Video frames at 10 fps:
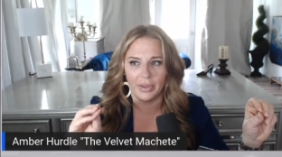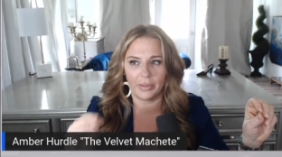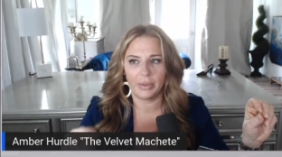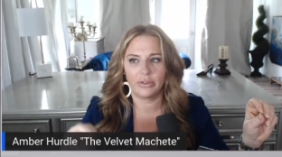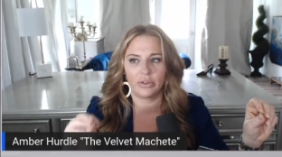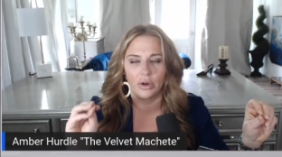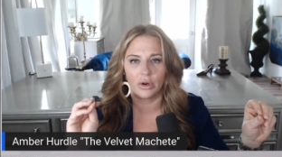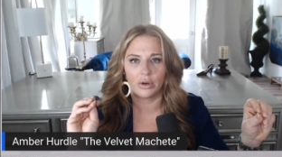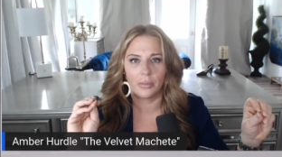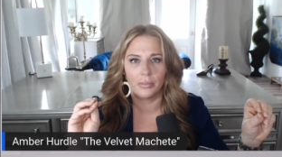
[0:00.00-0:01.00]
Babies
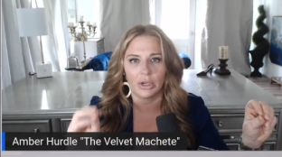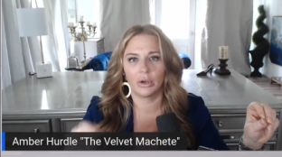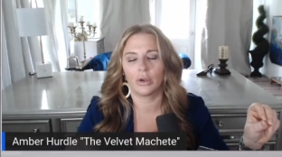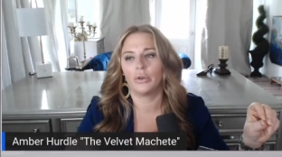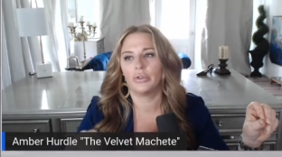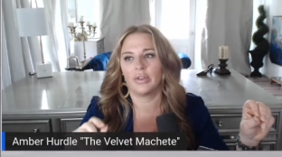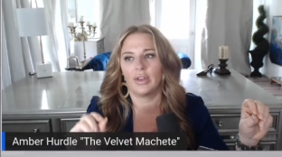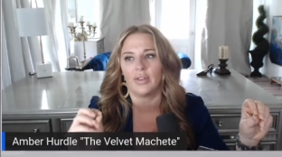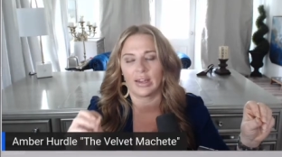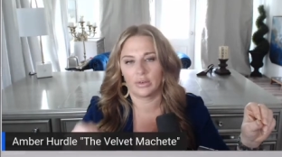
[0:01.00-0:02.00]
are miracles,
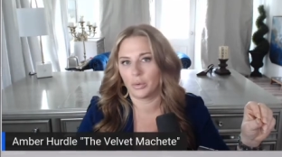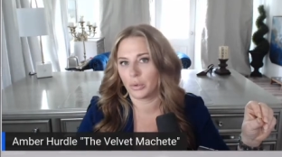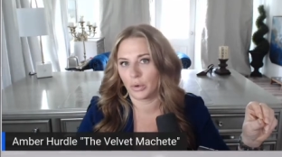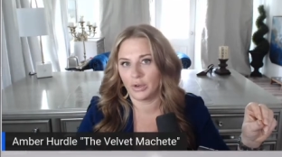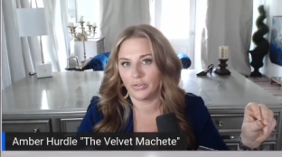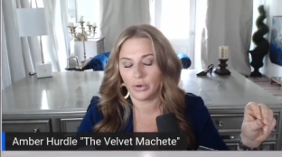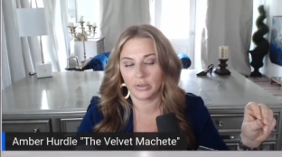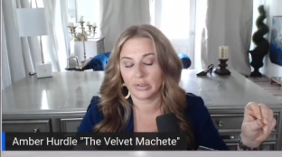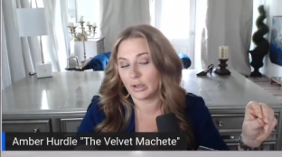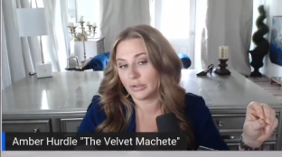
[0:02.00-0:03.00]
and that's what we're going to
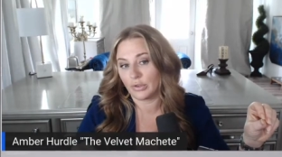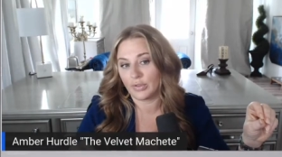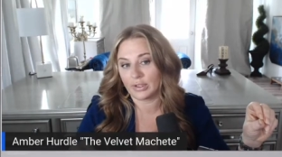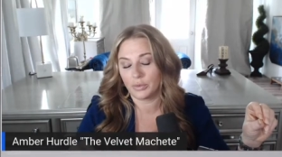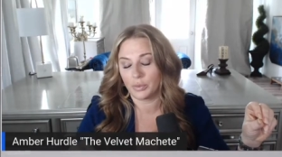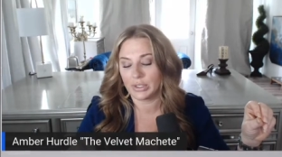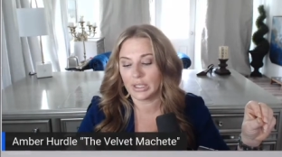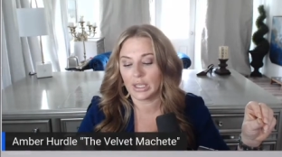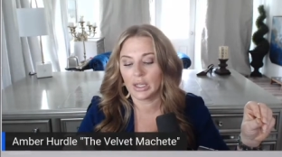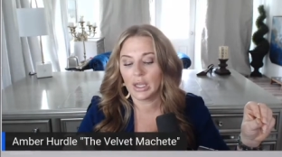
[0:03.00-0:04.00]
focus on. And so that's what we
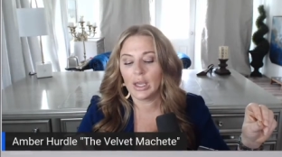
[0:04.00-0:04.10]
did.